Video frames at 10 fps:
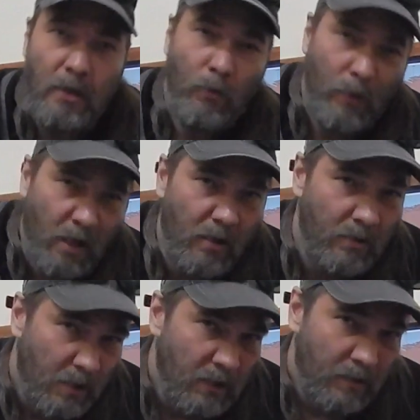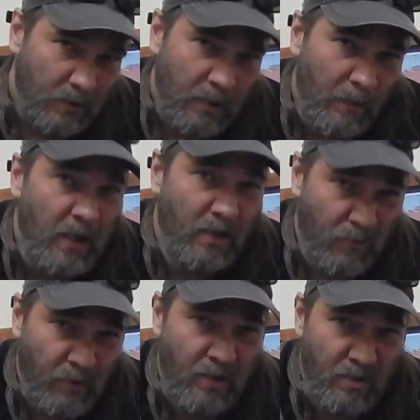Well, in my
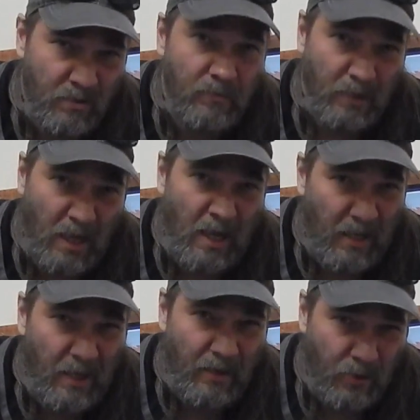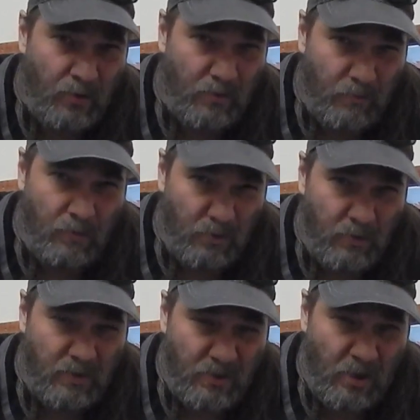career, I had a good,
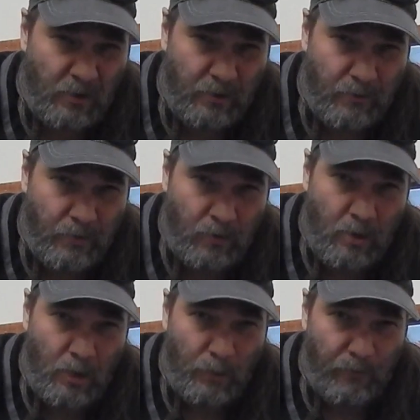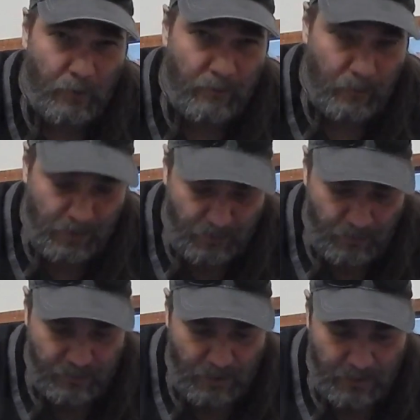solid career long before I ever met
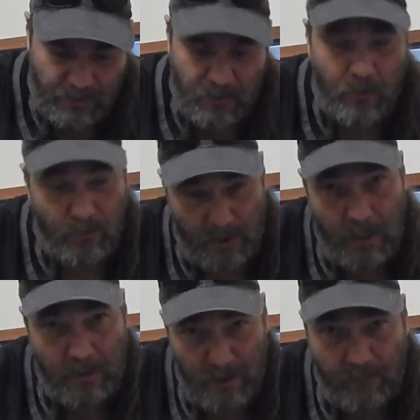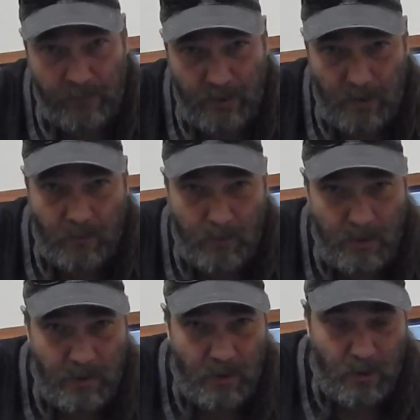those guys. So yeah, definitely I would be
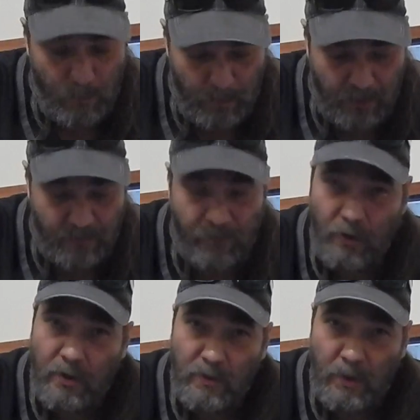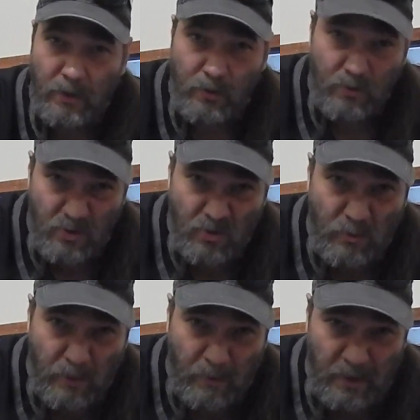there. But as far as my YouTube
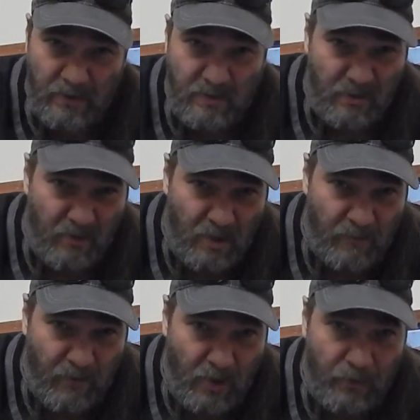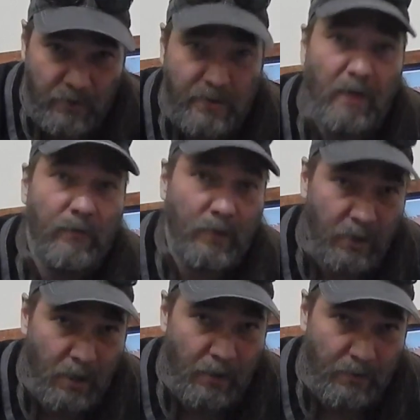and my Instagram followers, definitely
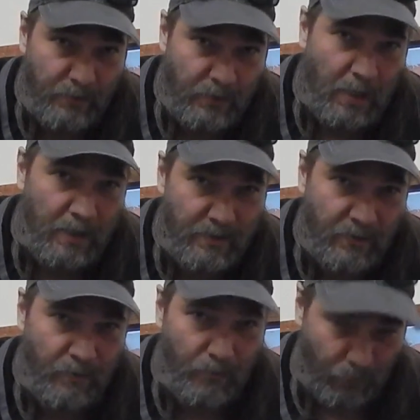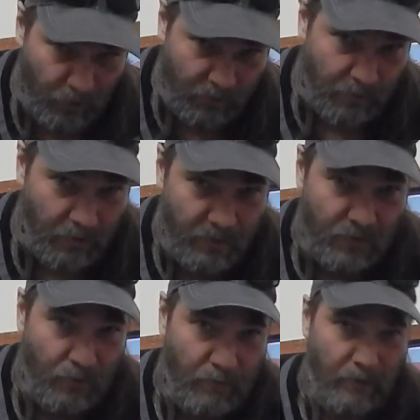not. Those guys are what
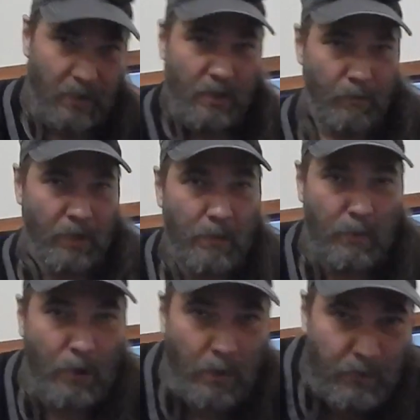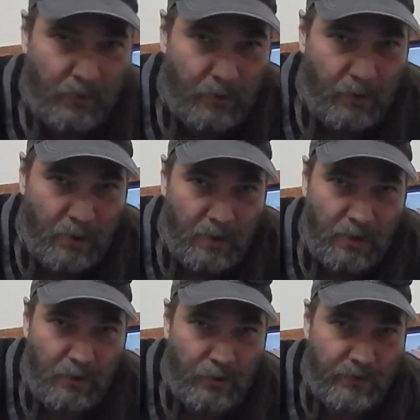sort of made me popular
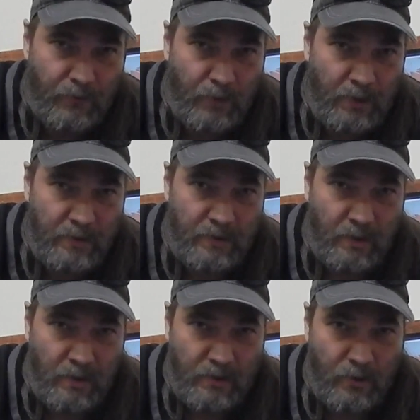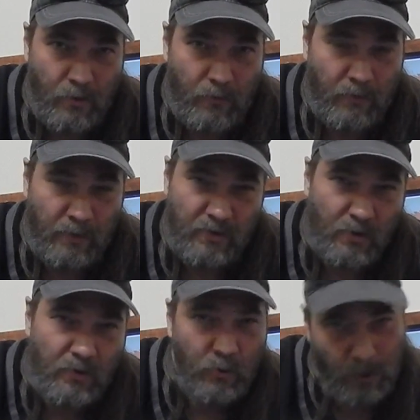in those arenas. So on
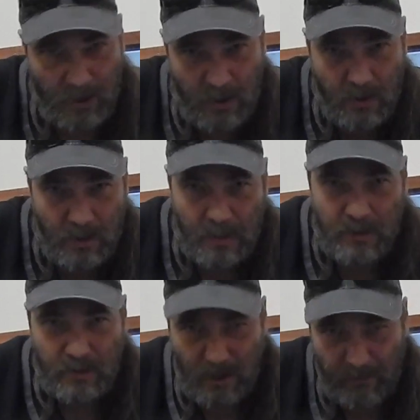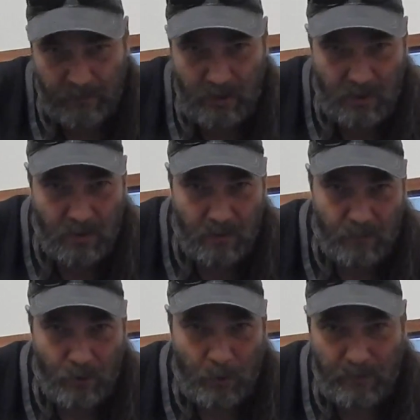social media, definitely
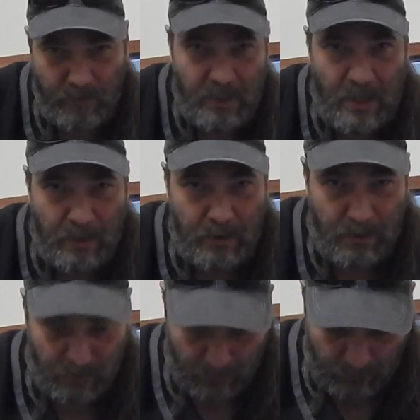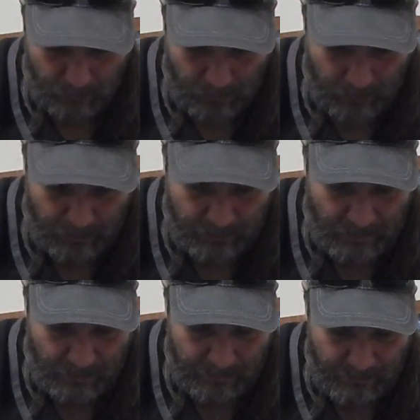Roman Vitali,
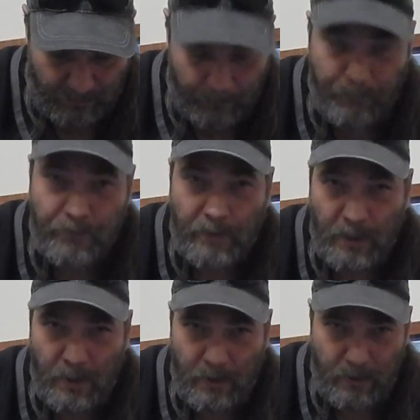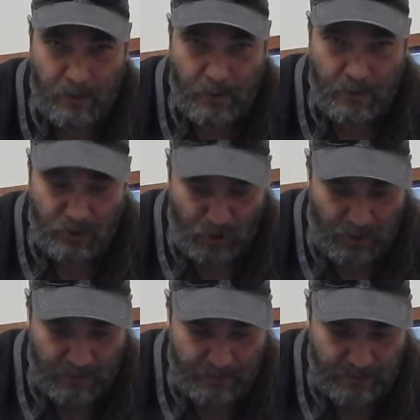Dennis, and
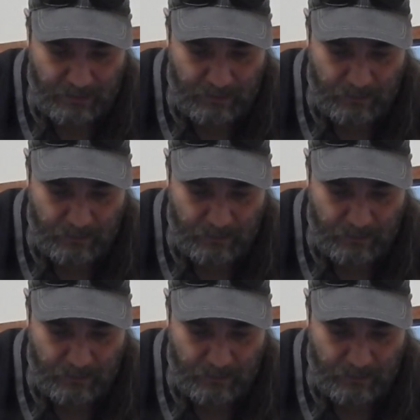Chase.